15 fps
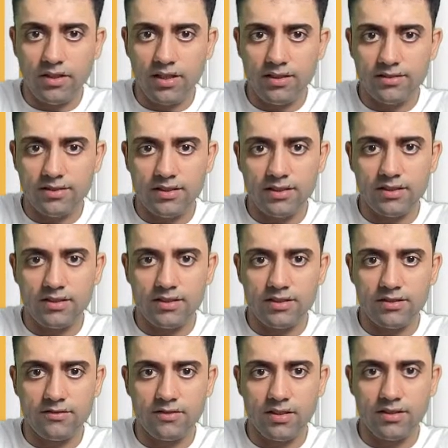1 second,
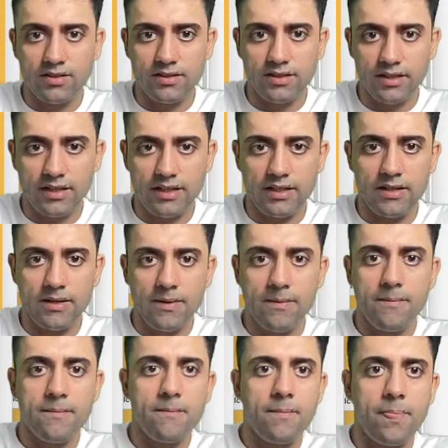1 second.
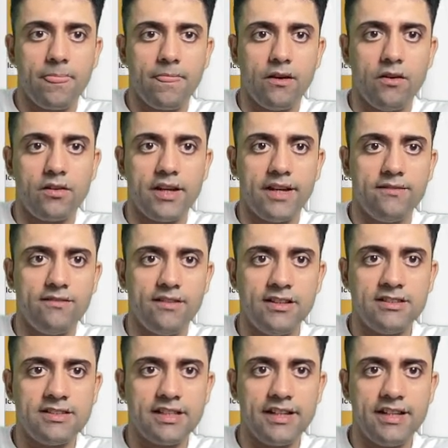Okay,
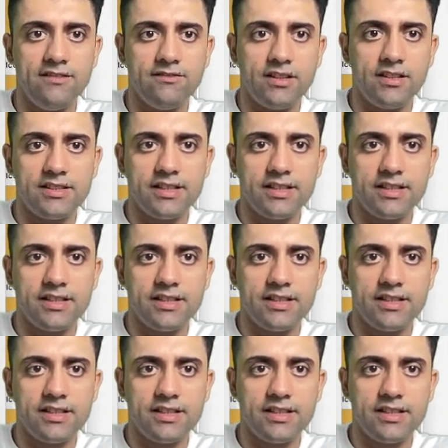1 second.